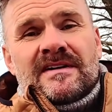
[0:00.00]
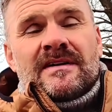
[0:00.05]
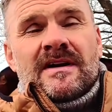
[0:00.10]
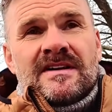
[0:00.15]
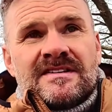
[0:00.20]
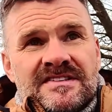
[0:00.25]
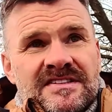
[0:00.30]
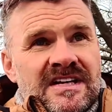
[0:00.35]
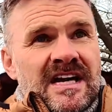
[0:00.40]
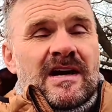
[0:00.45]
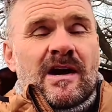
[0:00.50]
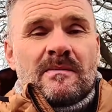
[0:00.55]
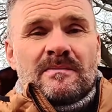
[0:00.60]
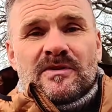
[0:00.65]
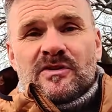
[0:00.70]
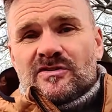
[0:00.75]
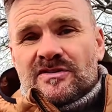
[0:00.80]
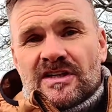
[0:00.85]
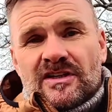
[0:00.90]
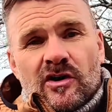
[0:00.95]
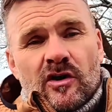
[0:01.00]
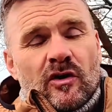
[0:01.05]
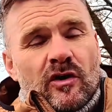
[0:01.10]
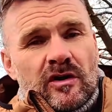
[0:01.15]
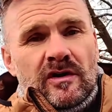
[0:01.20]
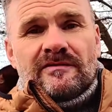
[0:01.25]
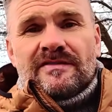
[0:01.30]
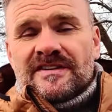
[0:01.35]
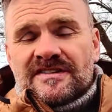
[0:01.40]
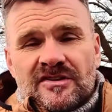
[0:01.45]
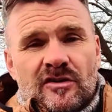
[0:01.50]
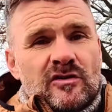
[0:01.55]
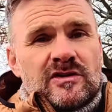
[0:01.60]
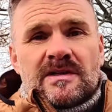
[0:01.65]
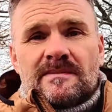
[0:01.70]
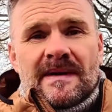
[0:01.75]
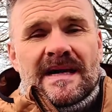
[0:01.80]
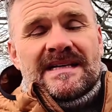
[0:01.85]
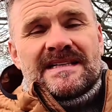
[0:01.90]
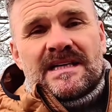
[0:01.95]
set up using all of its
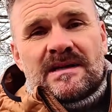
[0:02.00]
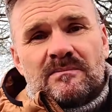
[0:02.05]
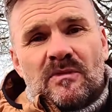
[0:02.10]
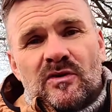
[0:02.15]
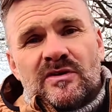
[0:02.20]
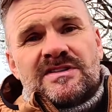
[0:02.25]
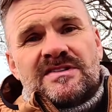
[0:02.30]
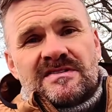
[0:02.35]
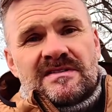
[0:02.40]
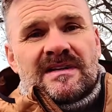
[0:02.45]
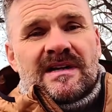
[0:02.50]
automatic modes.